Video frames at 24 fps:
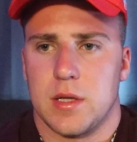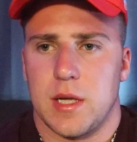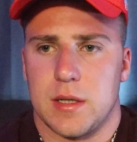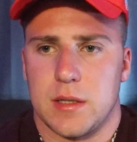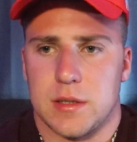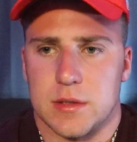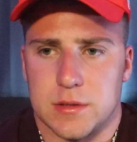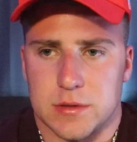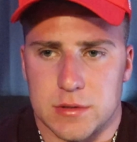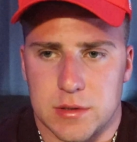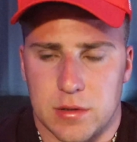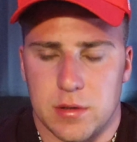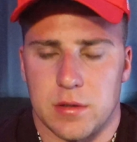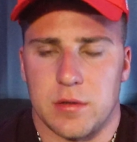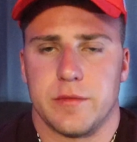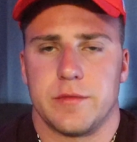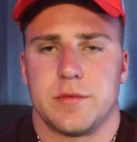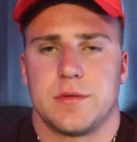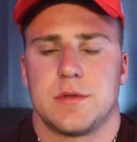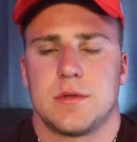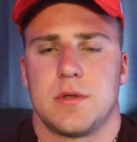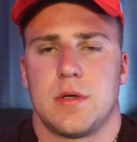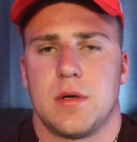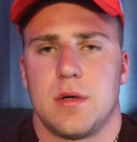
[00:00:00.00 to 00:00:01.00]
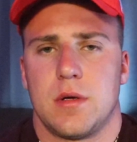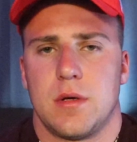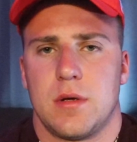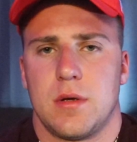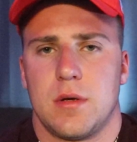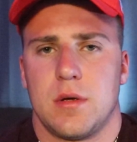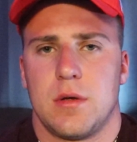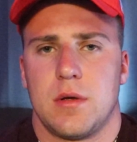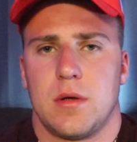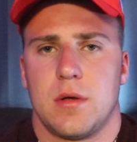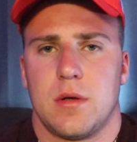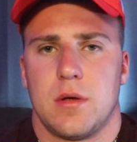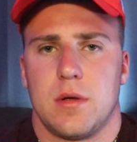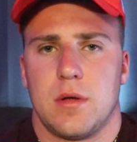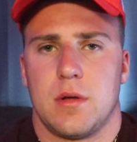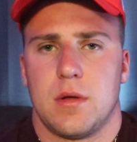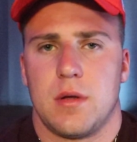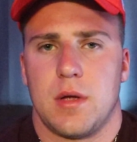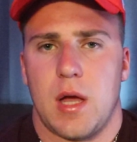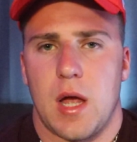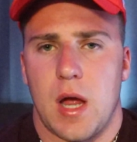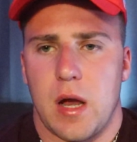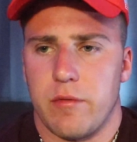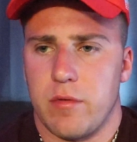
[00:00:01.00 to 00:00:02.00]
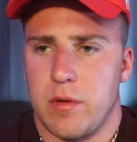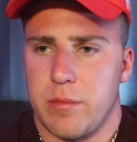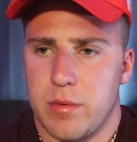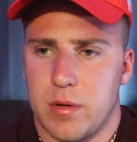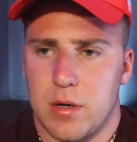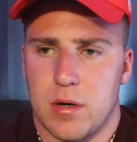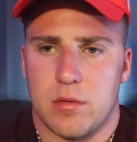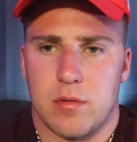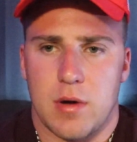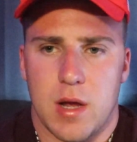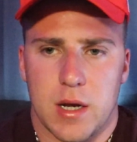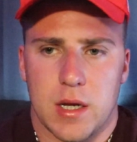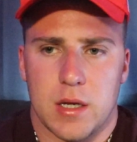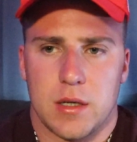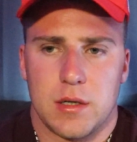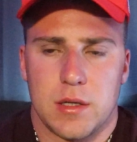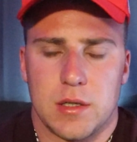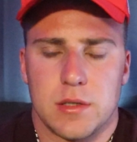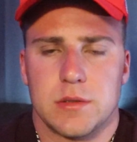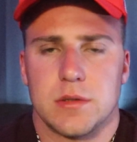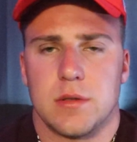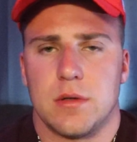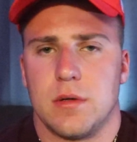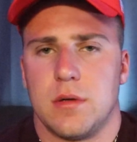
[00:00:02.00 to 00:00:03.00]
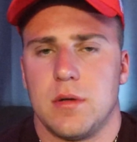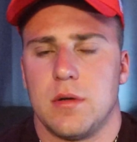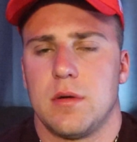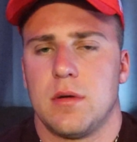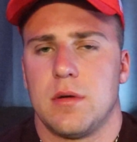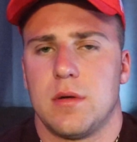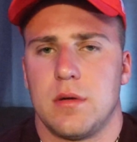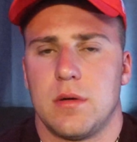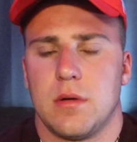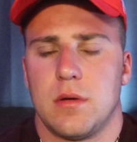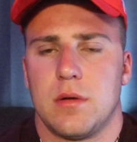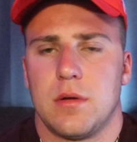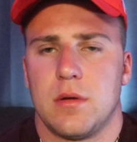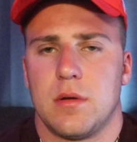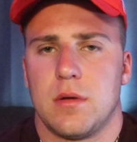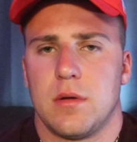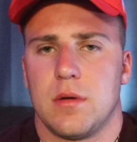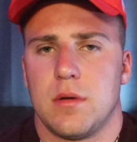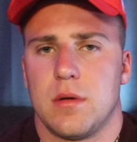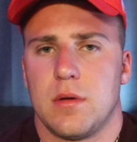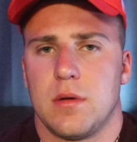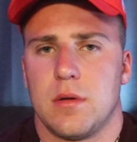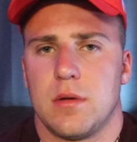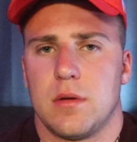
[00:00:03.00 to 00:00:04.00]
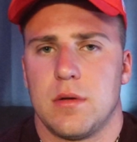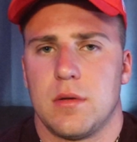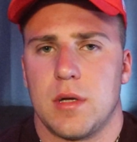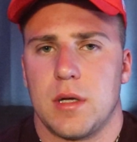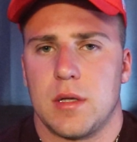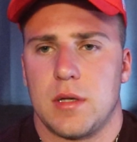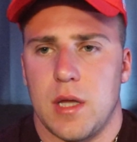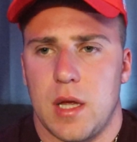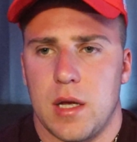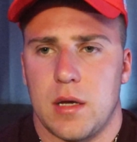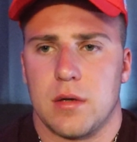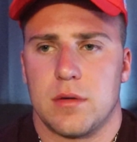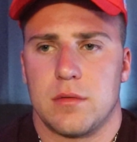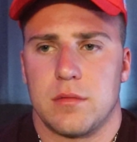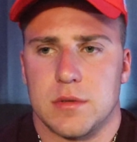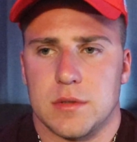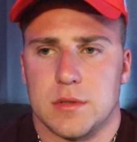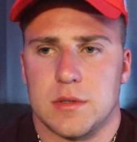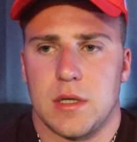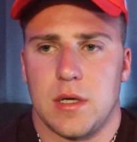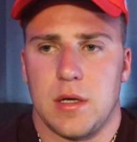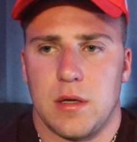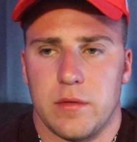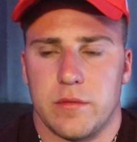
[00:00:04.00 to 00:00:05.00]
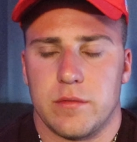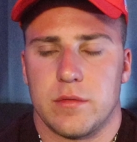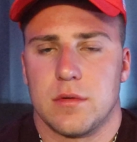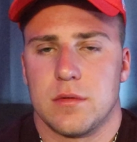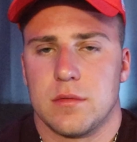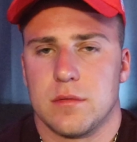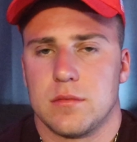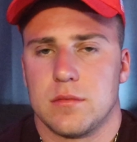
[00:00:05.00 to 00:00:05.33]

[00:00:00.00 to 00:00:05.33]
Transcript: that deserves every bit of recognition that they could receive.